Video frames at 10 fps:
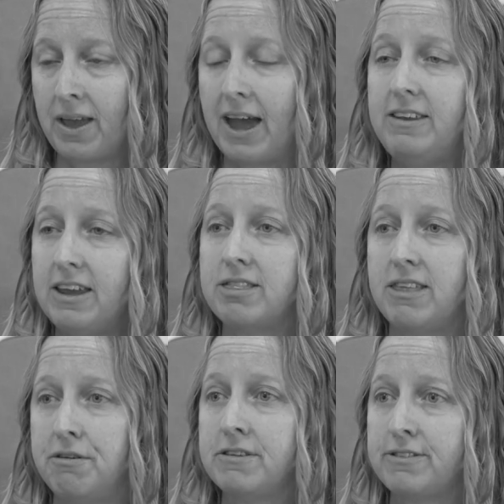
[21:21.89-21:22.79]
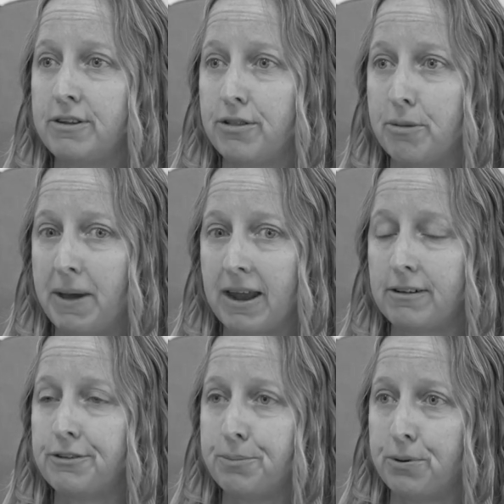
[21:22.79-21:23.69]
And yet there is still the
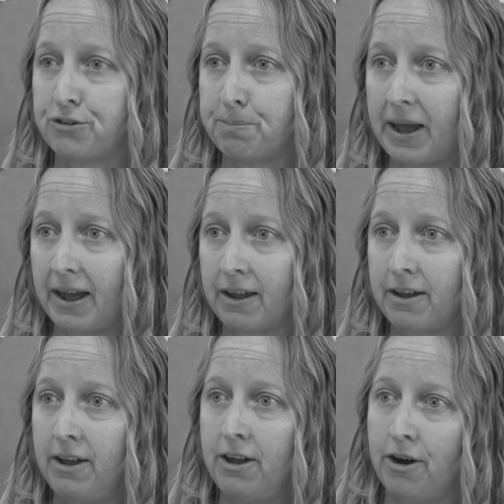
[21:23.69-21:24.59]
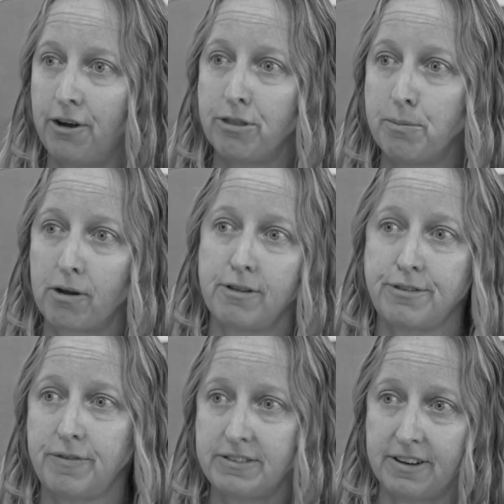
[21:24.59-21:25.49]
battle to push back on the models
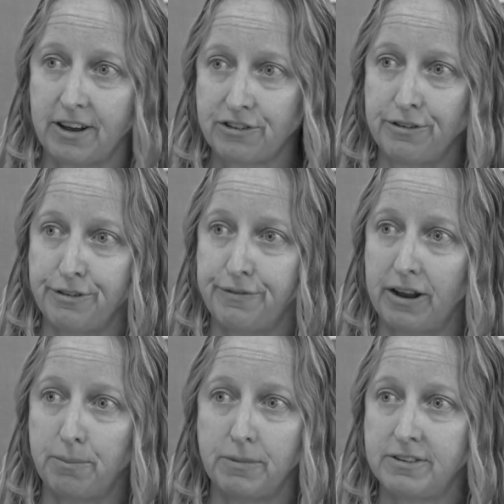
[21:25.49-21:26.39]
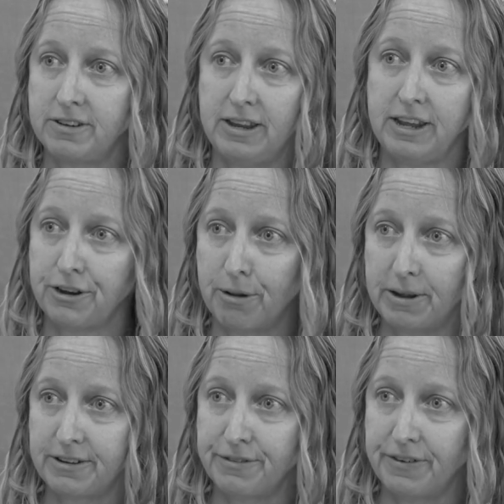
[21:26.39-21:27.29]
of international development and
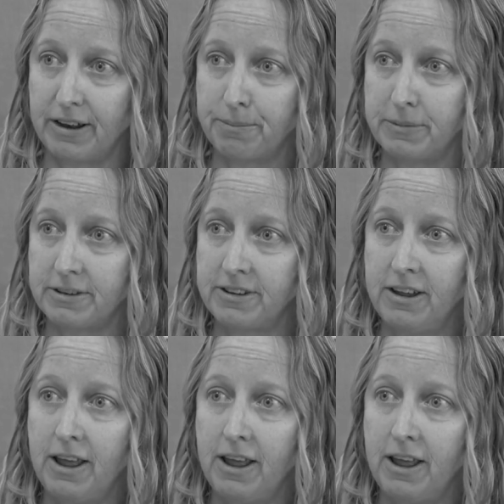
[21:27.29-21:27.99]
economic development